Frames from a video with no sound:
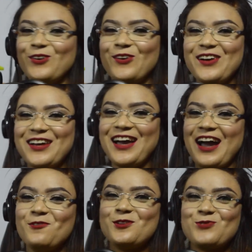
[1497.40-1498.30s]
know,
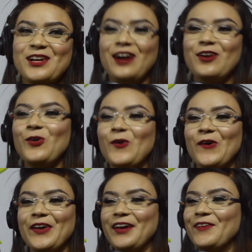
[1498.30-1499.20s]
I wish we can
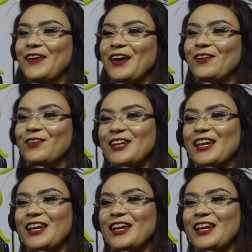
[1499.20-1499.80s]
go on and on.